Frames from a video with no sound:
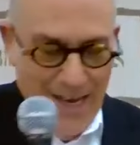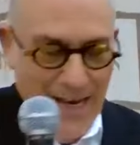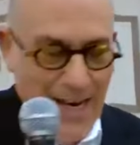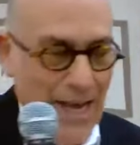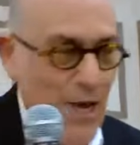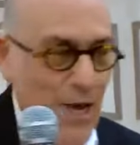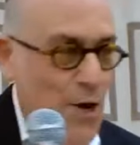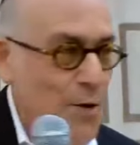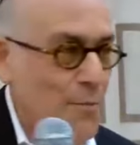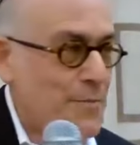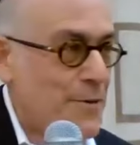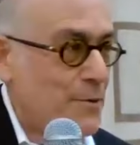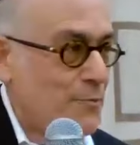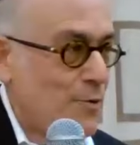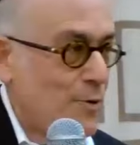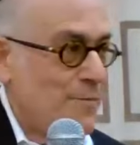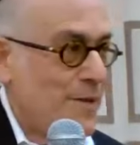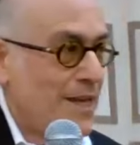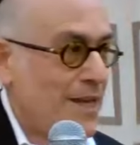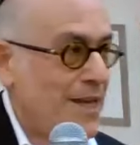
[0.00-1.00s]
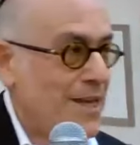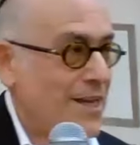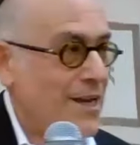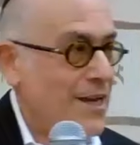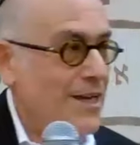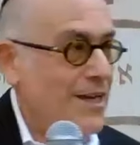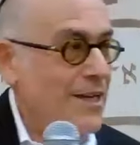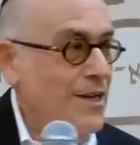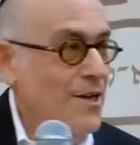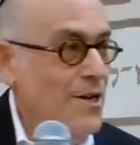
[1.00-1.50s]
and I hope it will
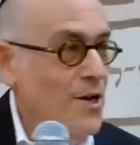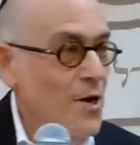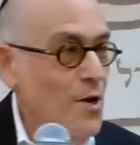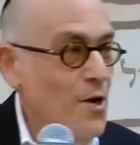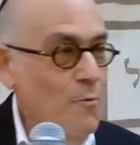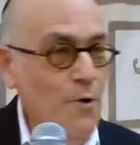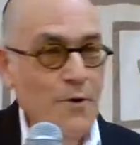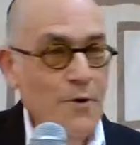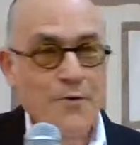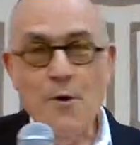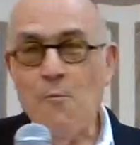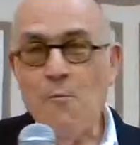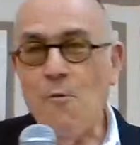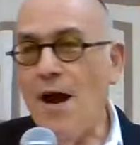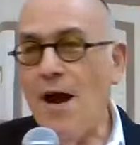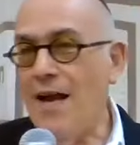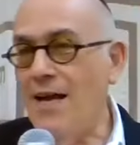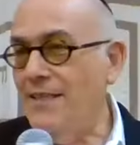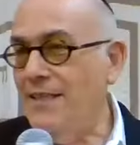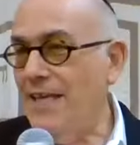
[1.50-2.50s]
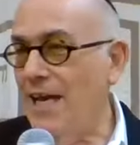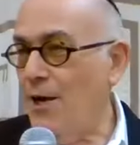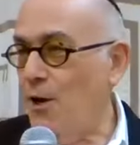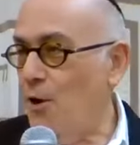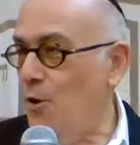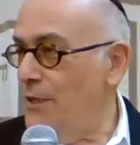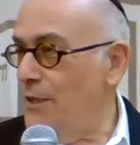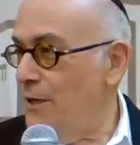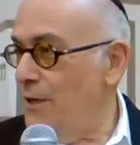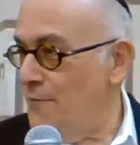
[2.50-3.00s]
be worth your while, not
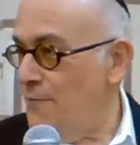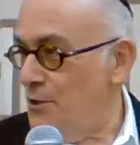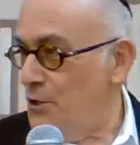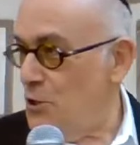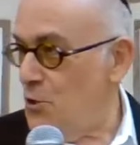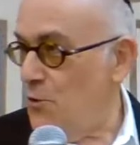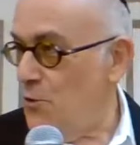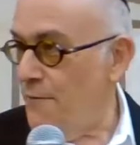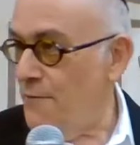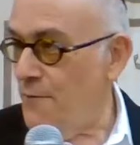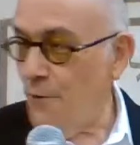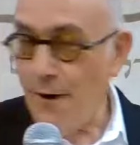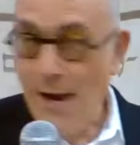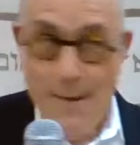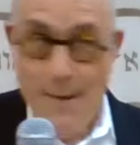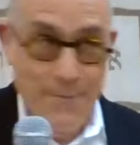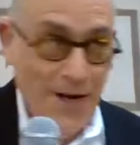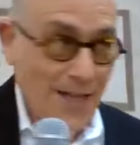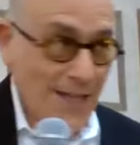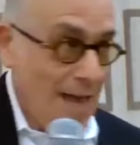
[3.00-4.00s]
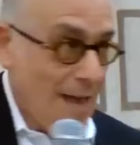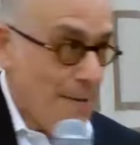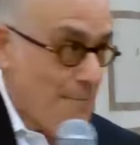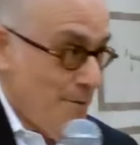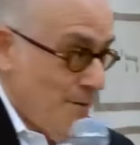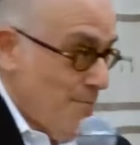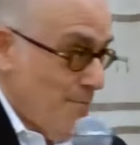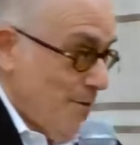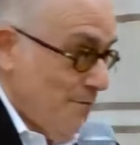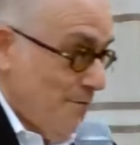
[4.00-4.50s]
only for sure for Rabbi
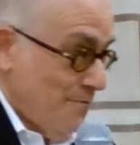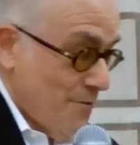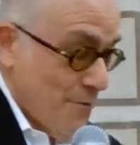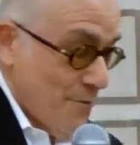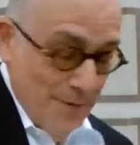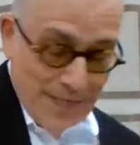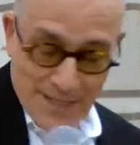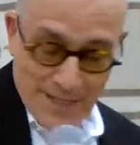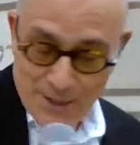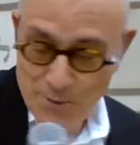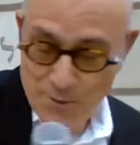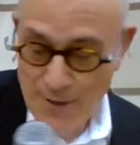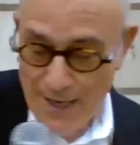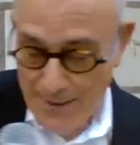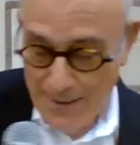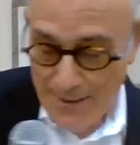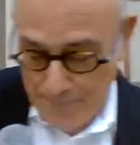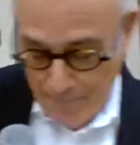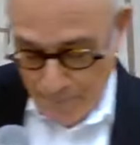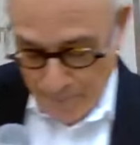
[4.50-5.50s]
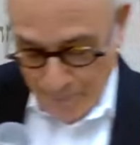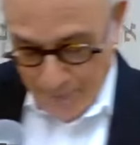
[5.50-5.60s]
Lapin, but for me as well.